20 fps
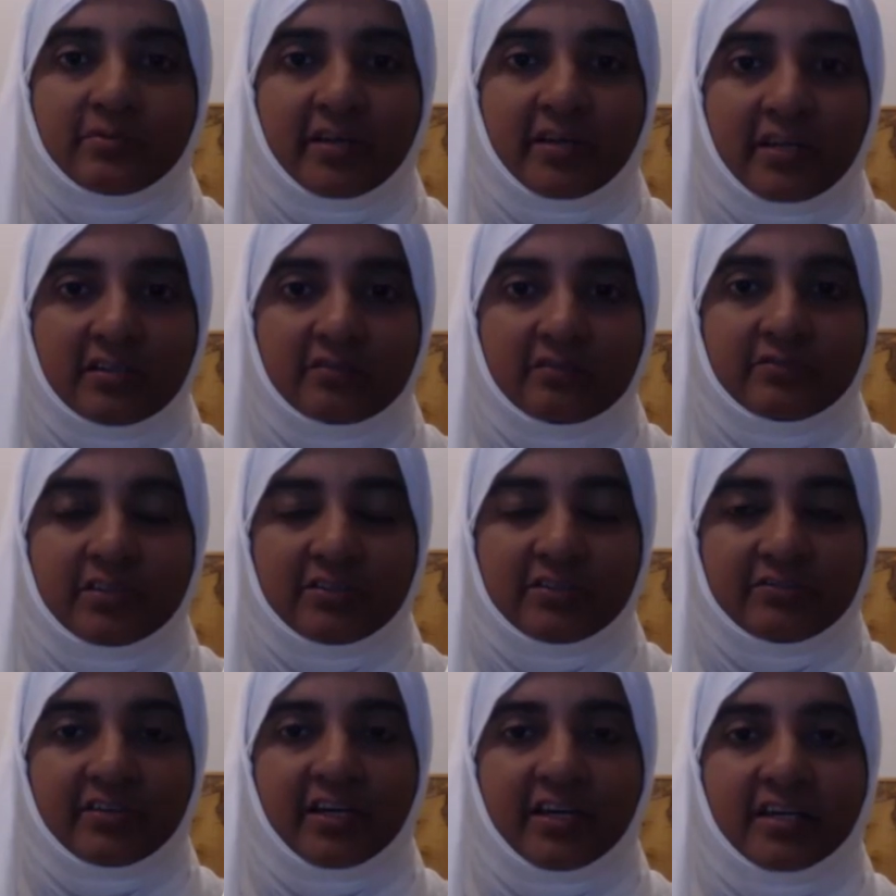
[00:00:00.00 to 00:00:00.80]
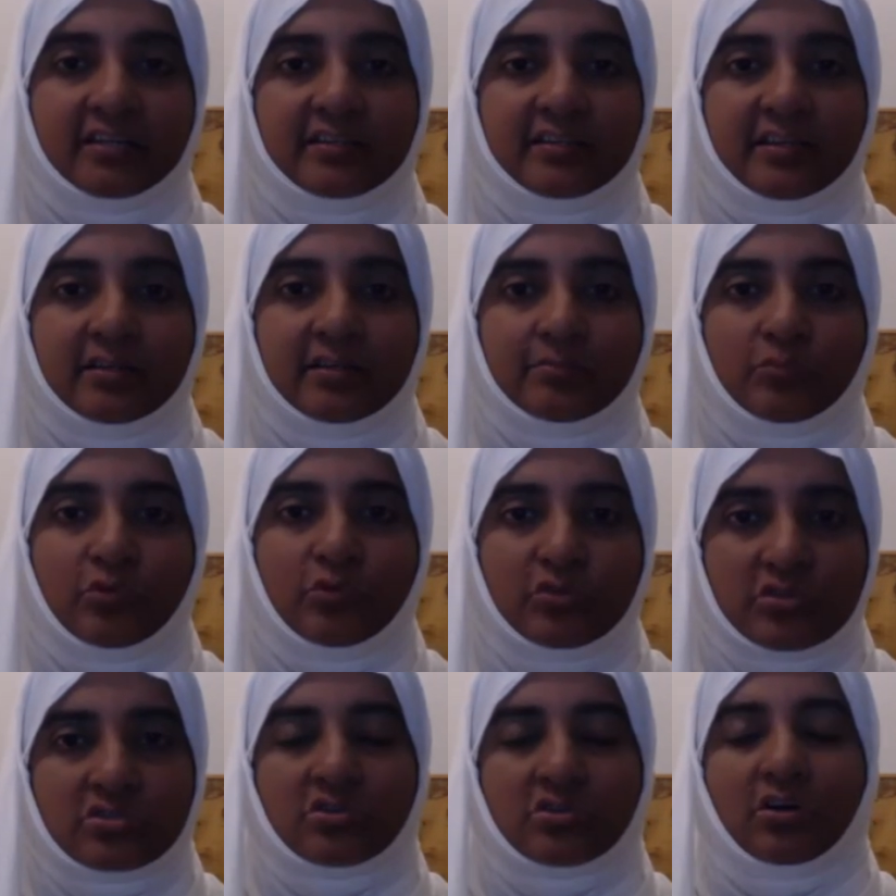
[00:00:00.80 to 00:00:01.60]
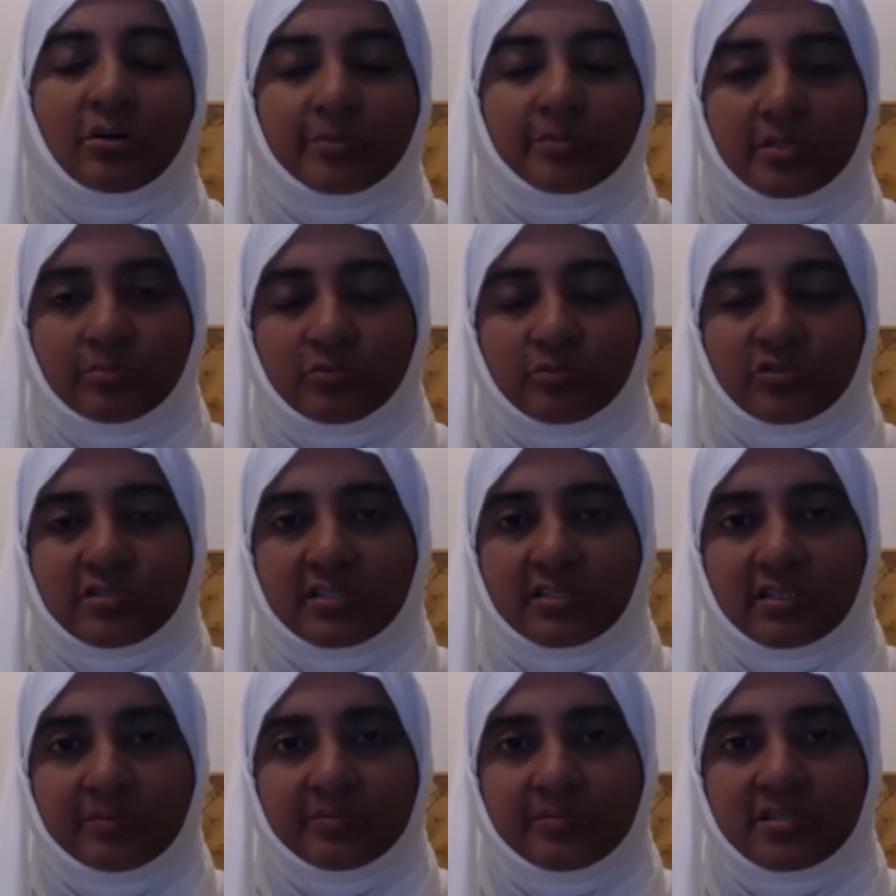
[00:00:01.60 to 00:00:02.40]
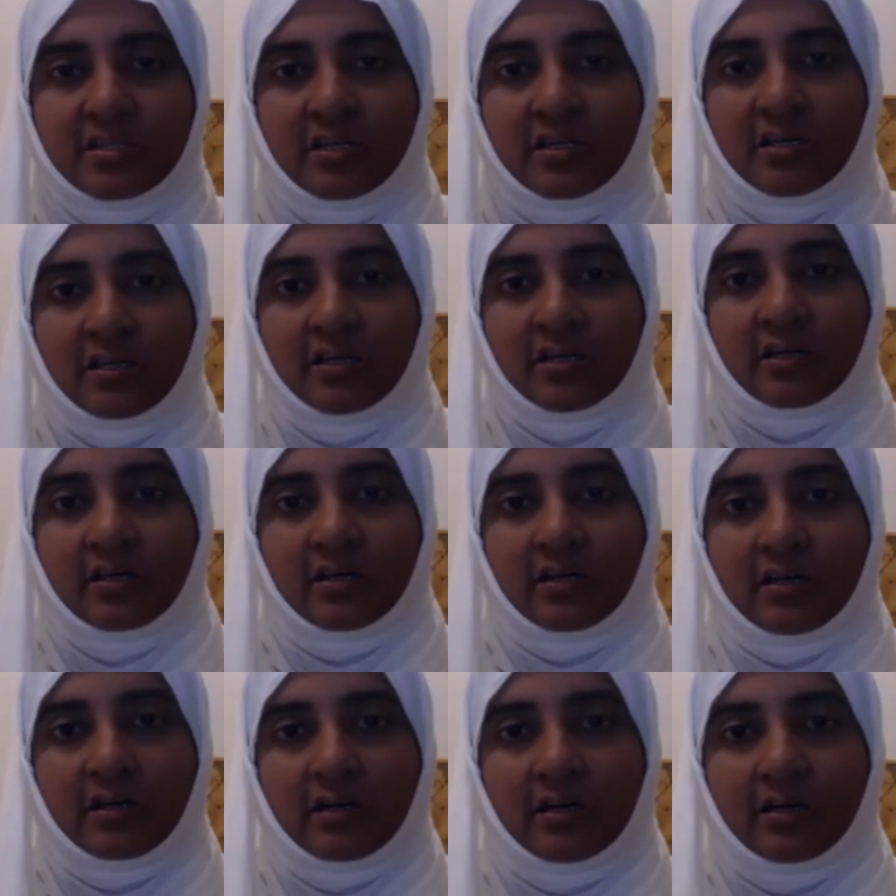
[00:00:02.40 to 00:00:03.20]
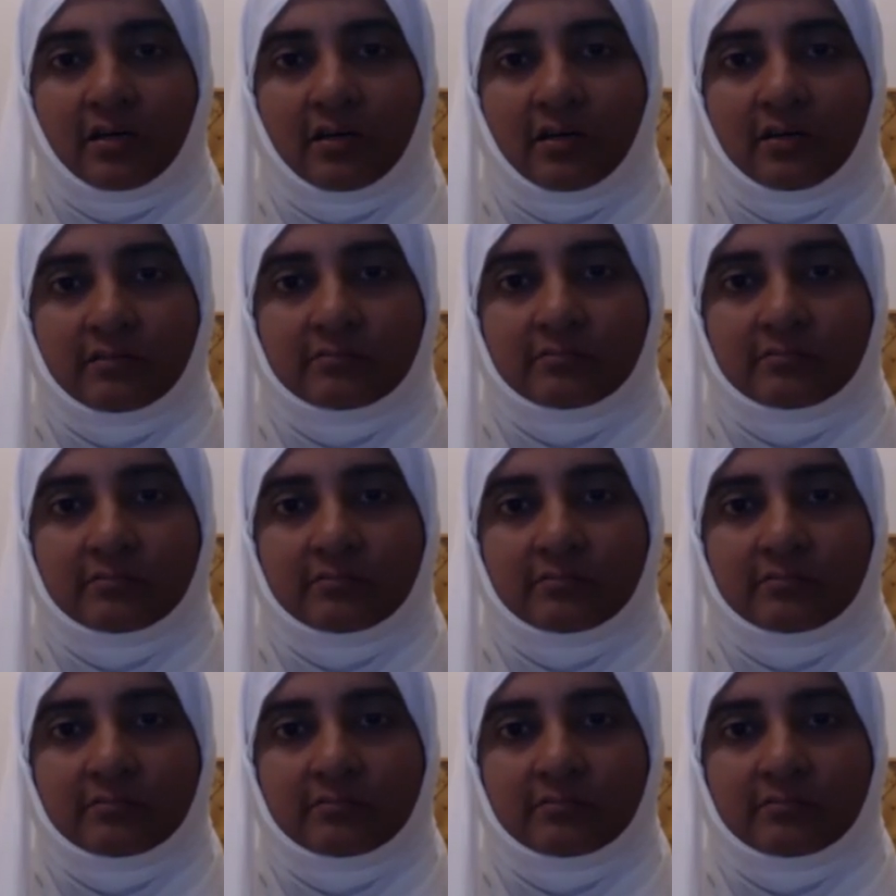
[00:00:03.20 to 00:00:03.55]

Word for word: when we find that most common Muslims, uh,